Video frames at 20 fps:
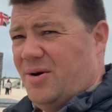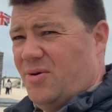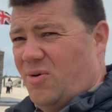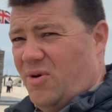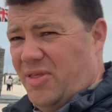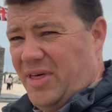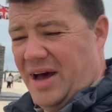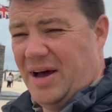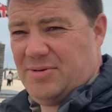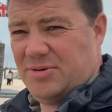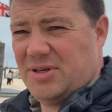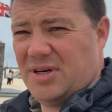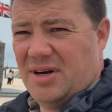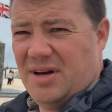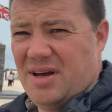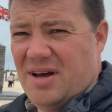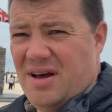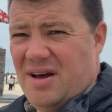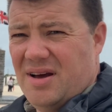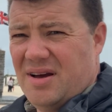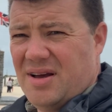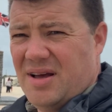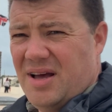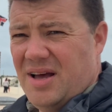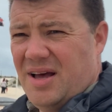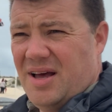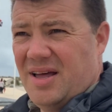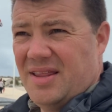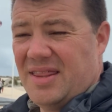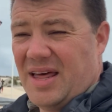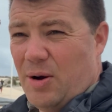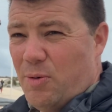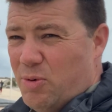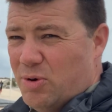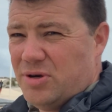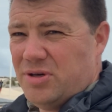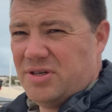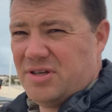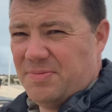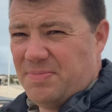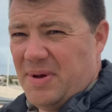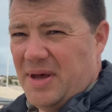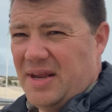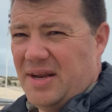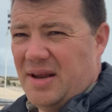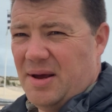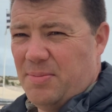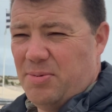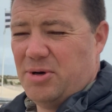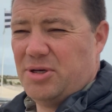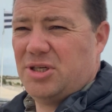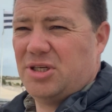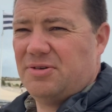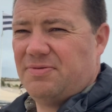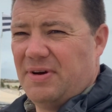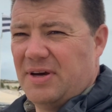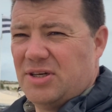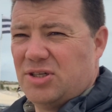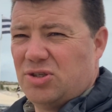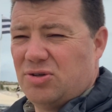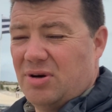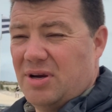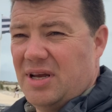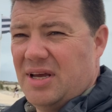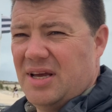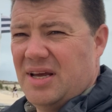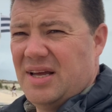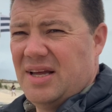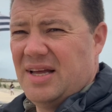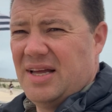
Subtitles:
Without Dunkirk, there wouldn't have been a British victory